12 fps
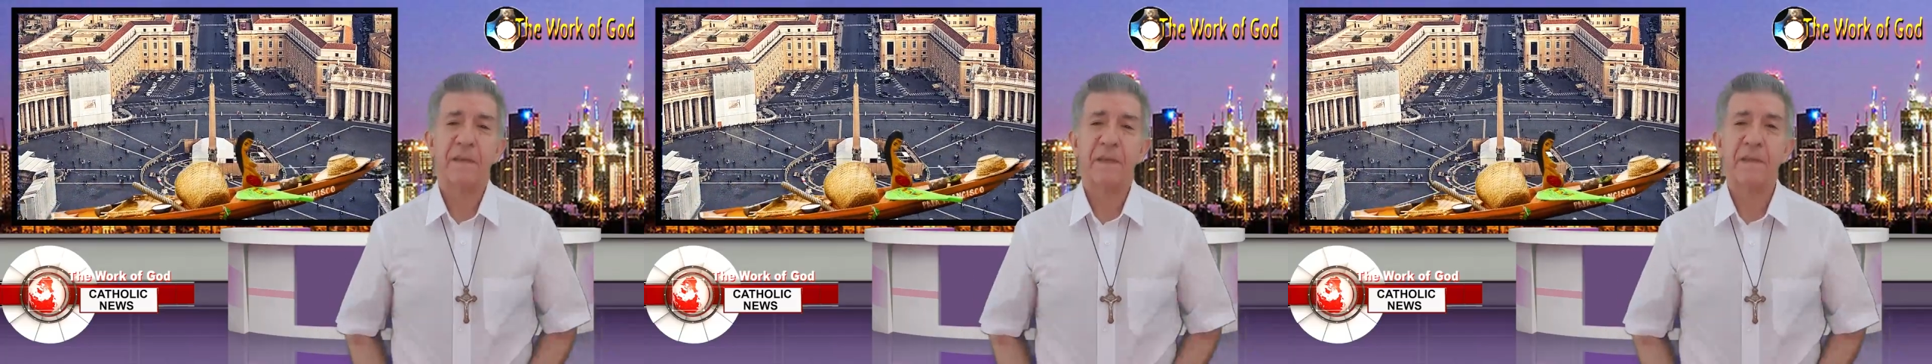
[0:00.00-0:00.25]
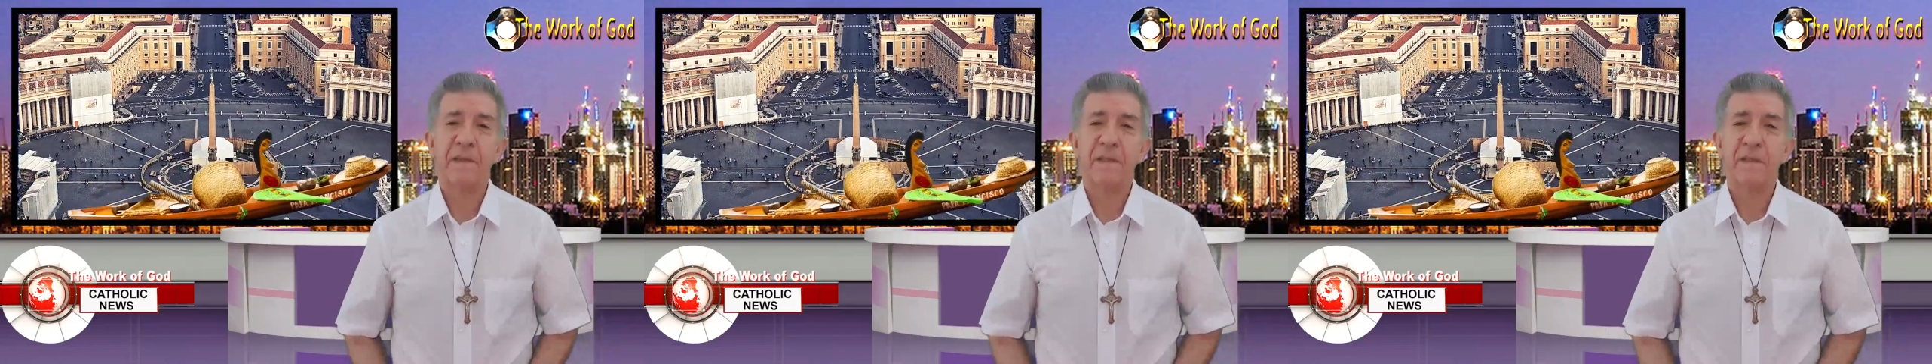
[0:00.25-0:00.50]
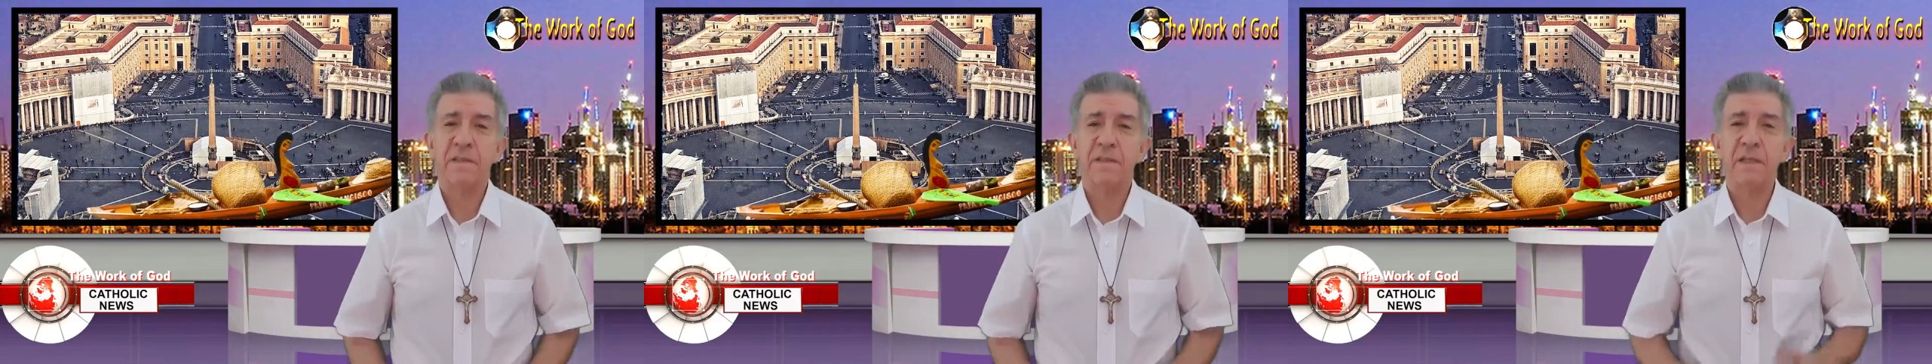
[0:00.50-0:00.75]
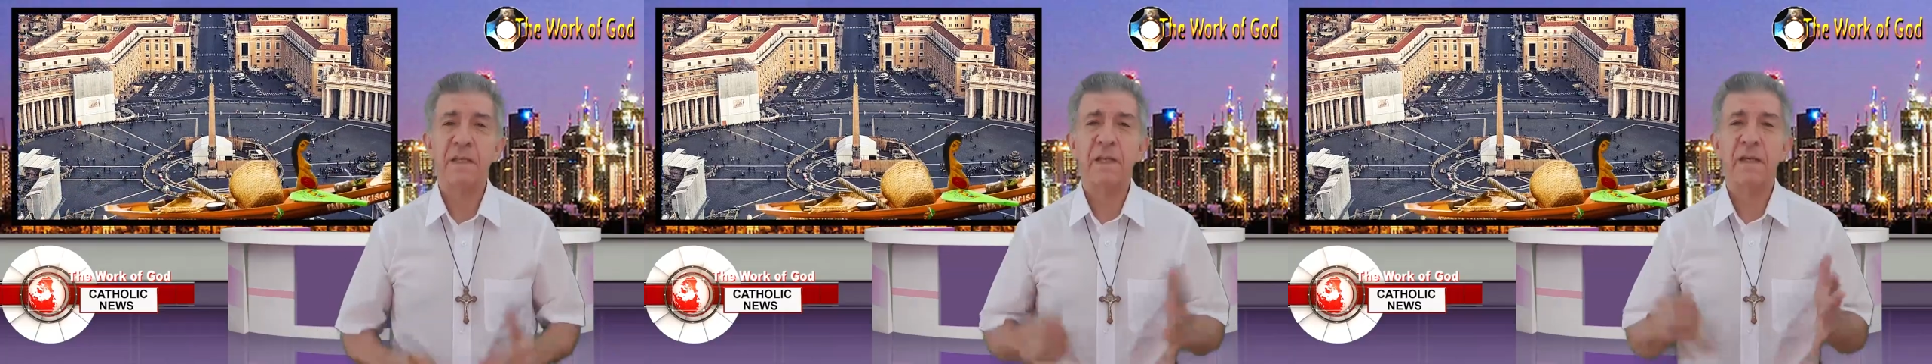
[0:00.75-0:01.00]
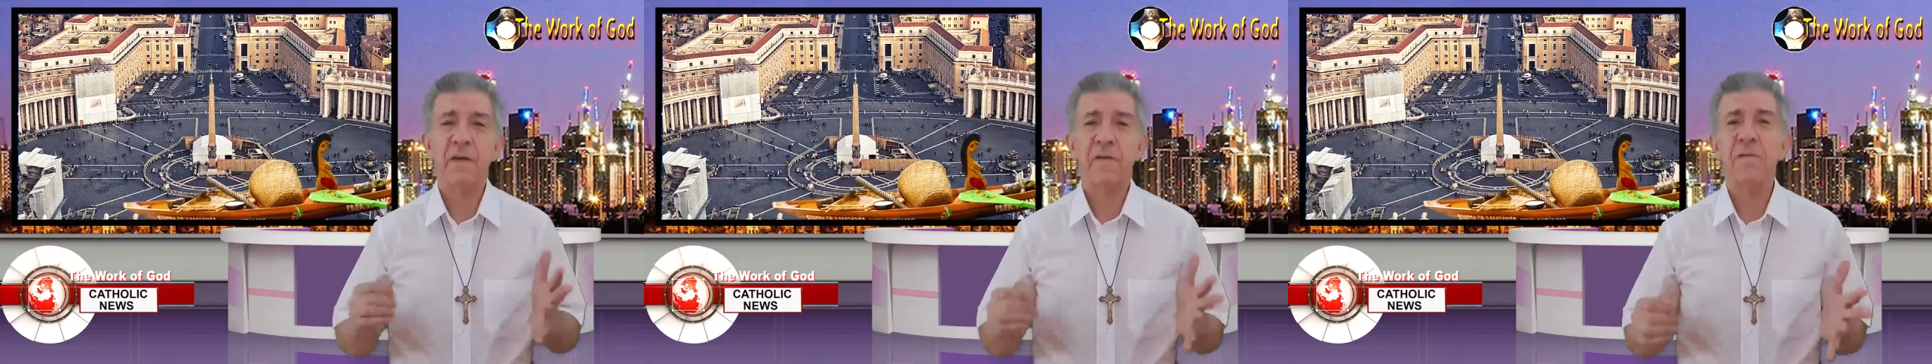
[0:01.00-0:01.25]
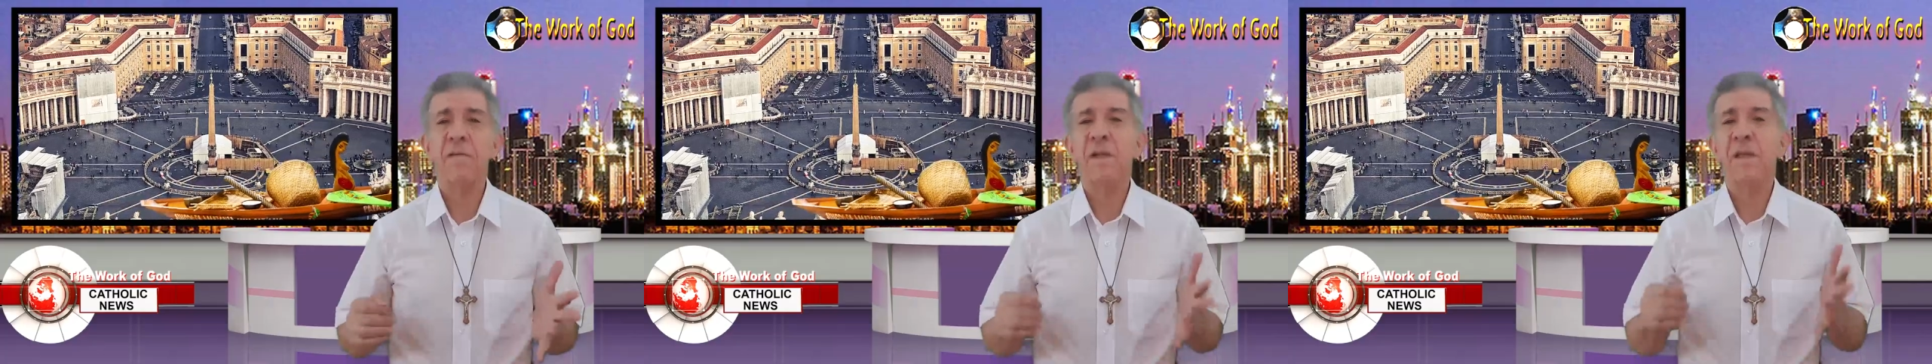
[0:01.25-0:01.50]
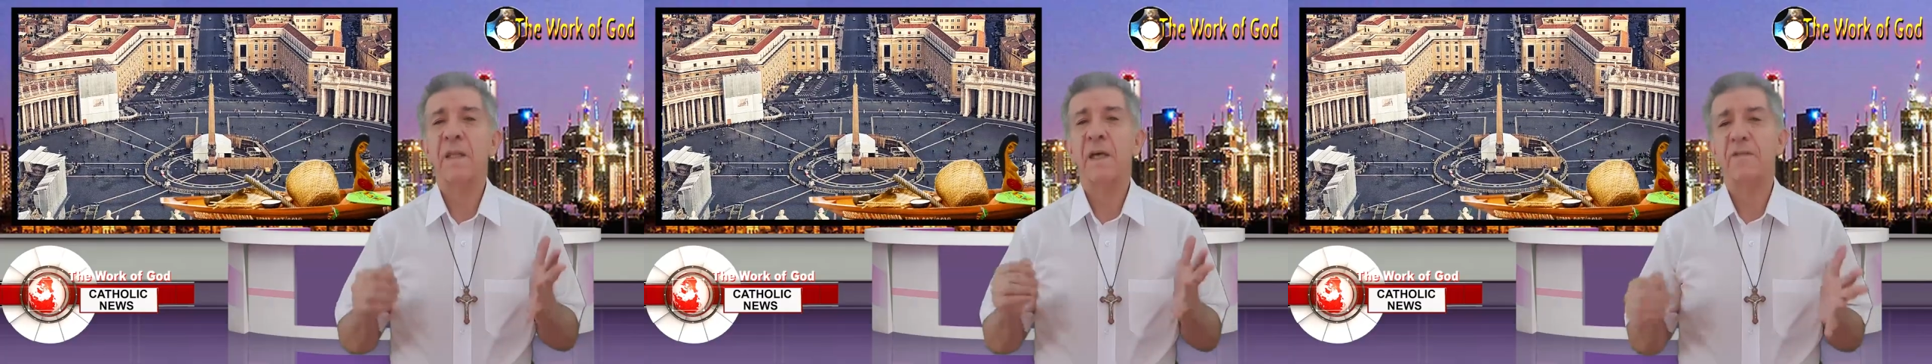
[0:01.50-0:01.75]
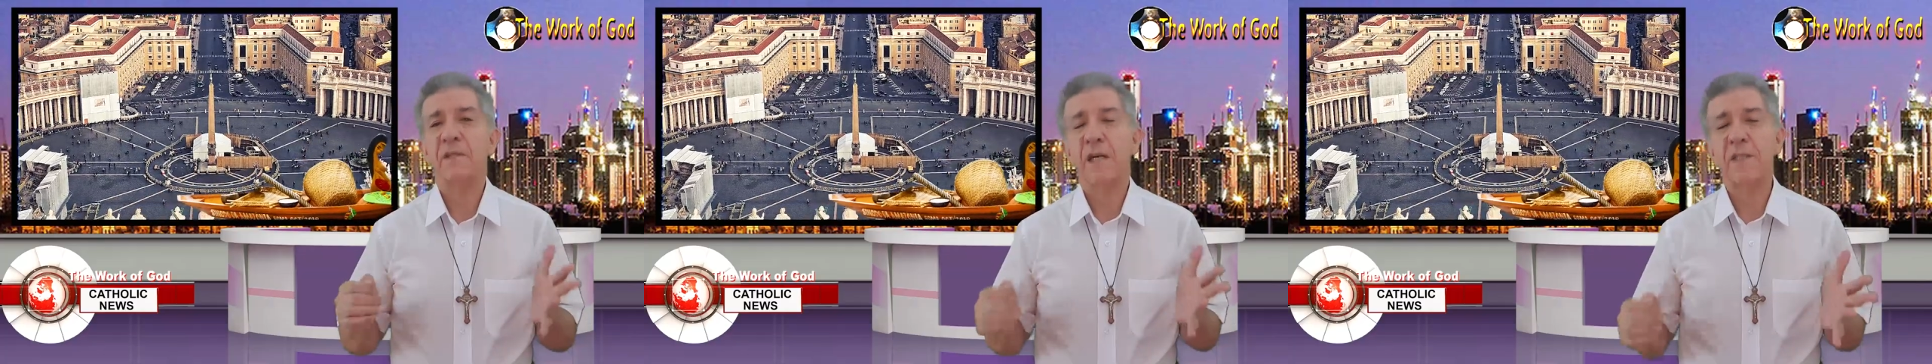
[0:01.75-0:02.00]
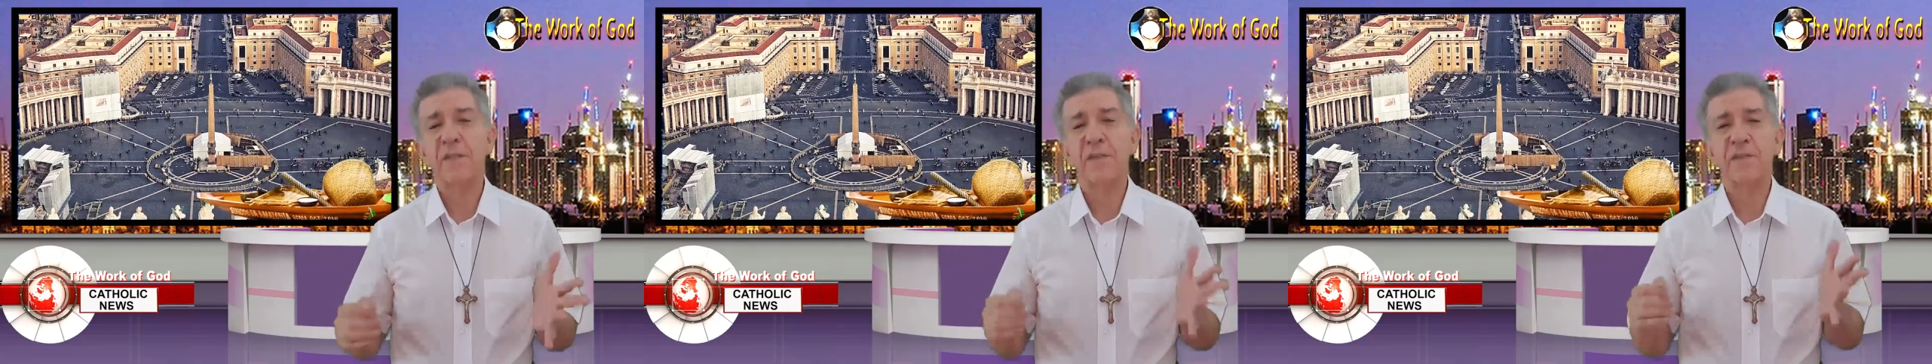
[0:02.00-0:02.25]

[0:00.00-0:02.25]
in the encyclical Laudato